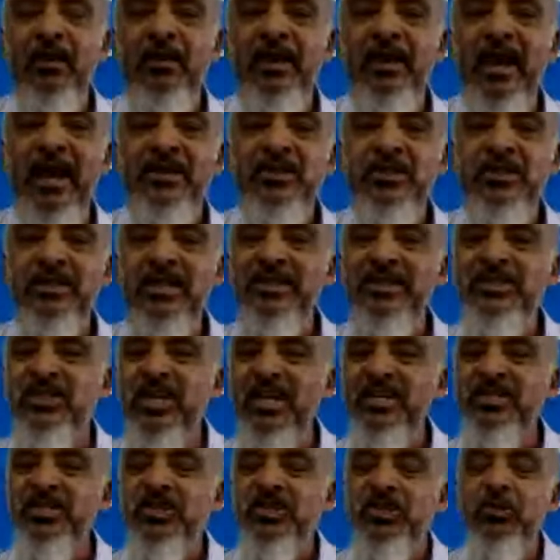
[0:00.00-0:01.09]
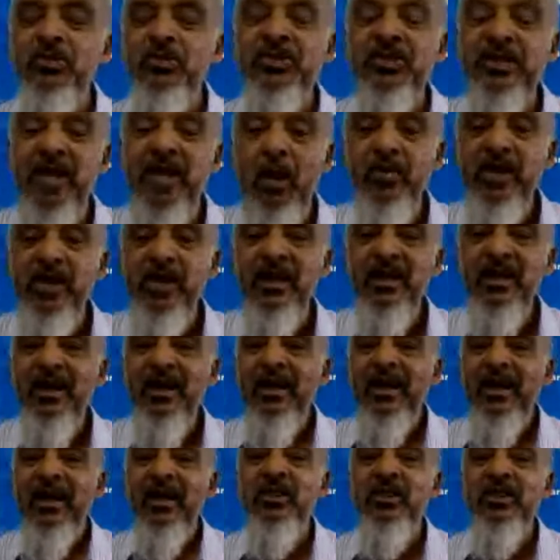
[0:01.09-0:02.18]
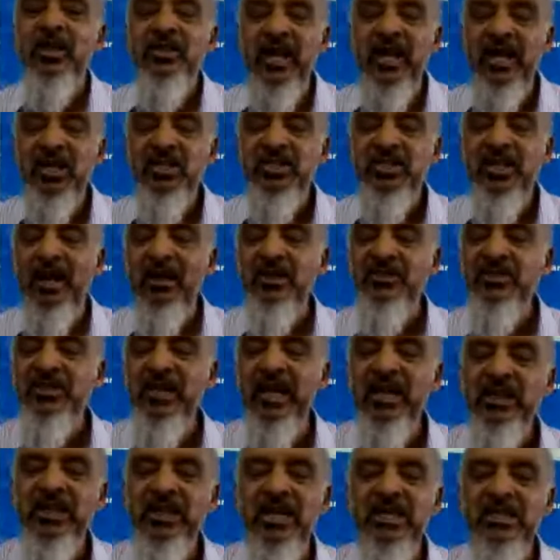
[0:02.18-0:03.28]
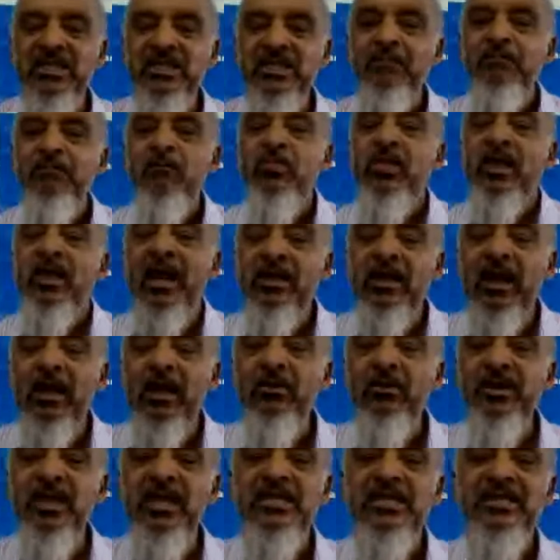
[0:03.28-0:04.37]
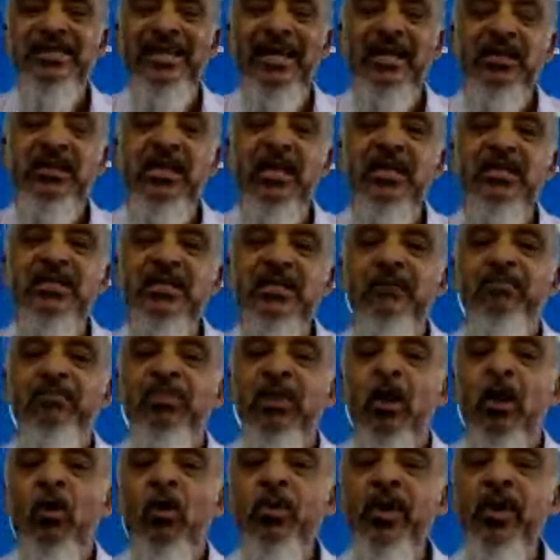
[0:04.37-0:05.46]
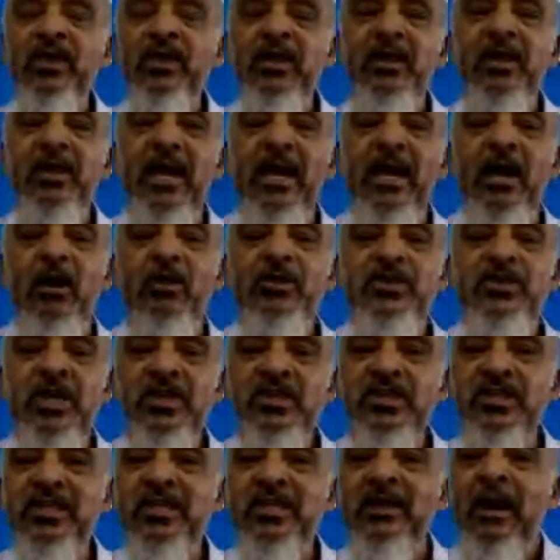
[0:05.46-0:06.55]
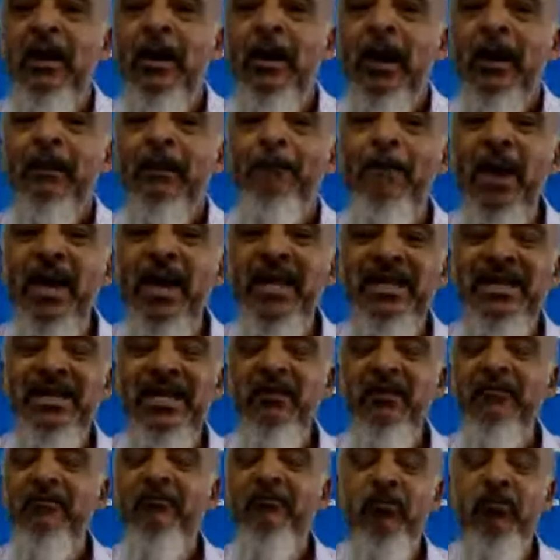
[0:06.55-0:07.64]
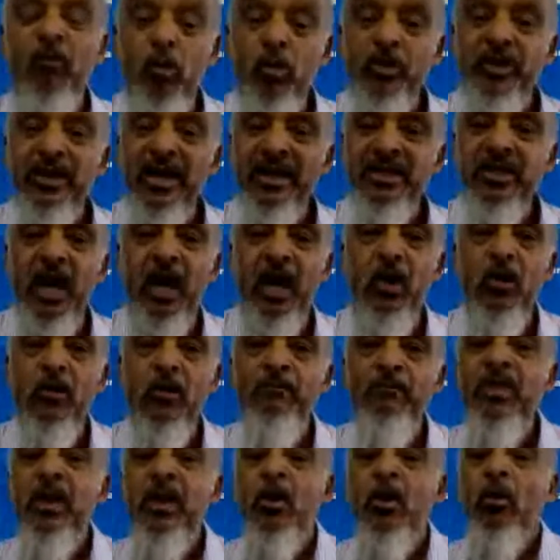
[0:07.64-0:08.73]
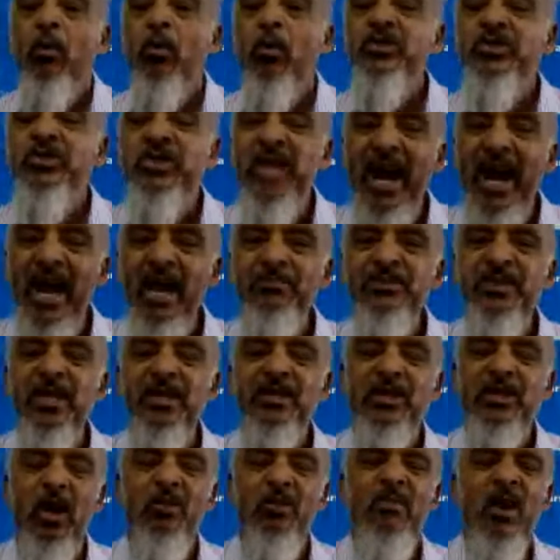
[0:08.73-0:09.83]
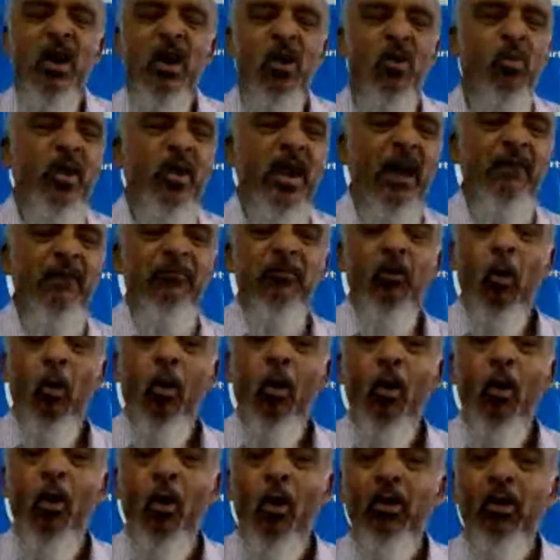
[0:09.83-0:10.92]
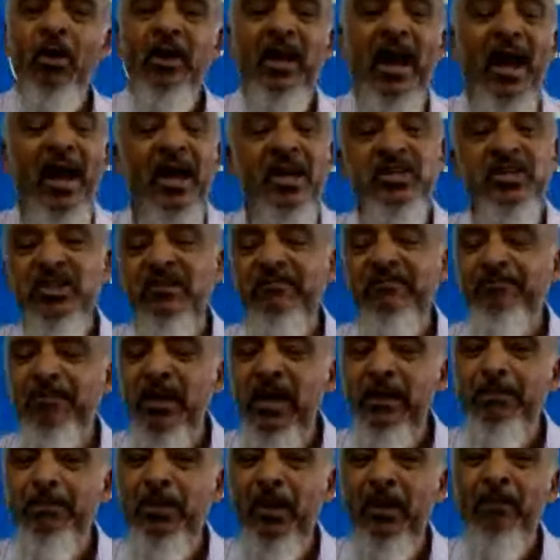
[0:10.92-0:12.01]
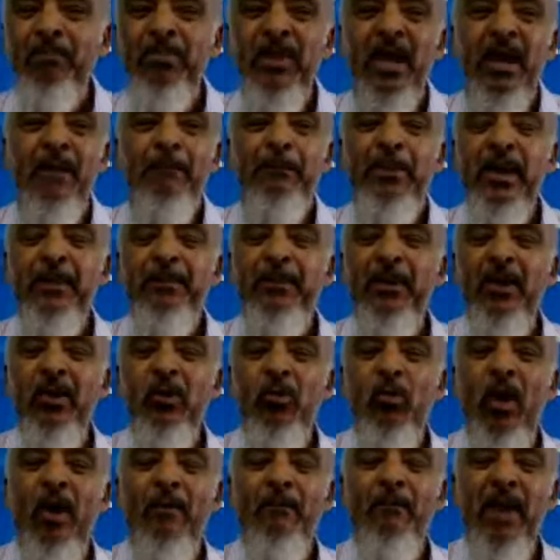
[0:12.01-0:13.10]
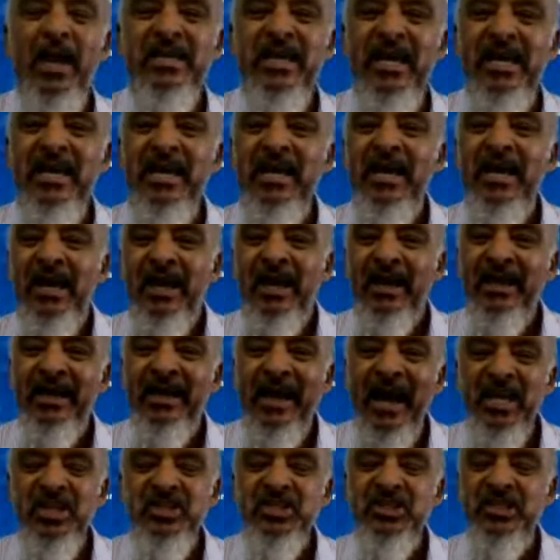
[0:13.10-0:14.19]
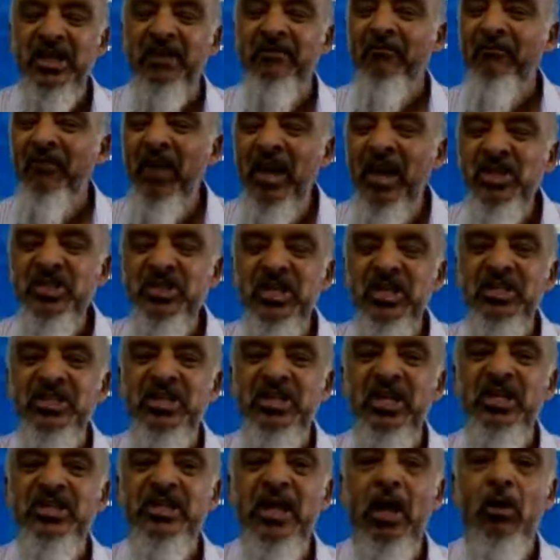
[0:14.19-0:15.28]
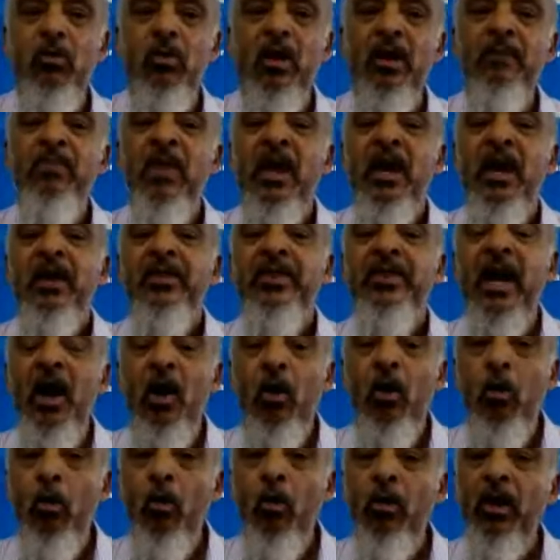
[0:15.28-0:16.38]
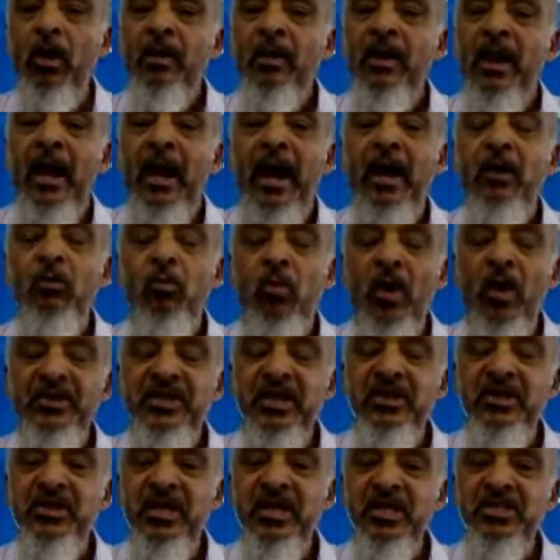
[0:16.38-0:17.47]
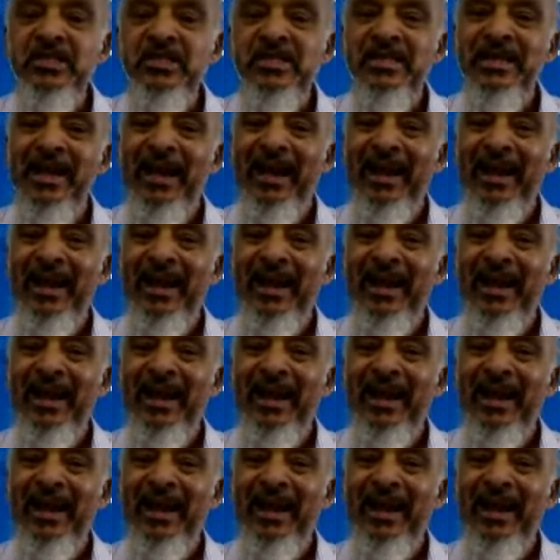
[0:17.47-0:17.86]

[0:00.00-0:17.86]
that just do sewing in the textile sectors and clothing sectors, or whether they are just making food at home or jams at home. We have all kinds of people who are making gates and fences and so on. They are all. And what did this